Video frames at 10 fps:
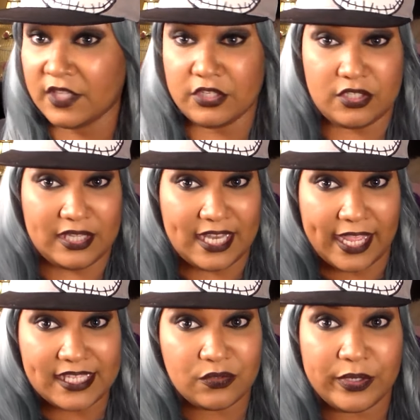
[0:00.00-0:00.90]
There's
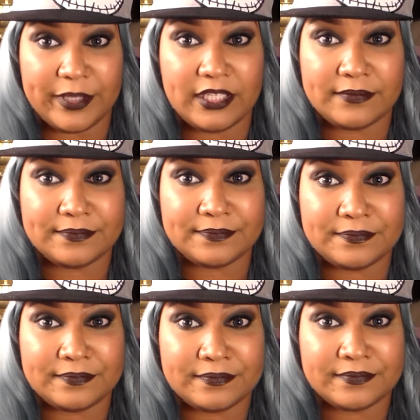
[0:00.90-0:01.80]
nice women
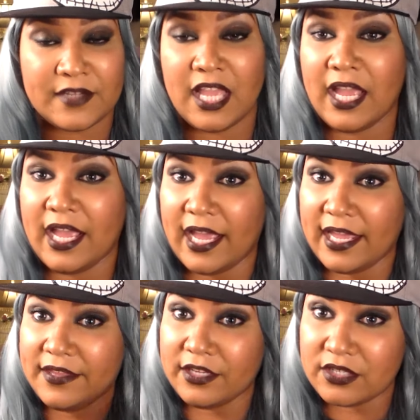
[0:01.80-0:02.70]

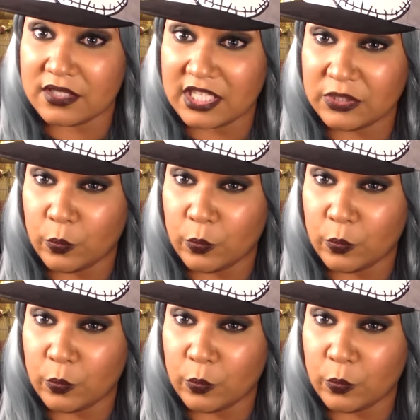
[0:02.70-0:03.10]
and there's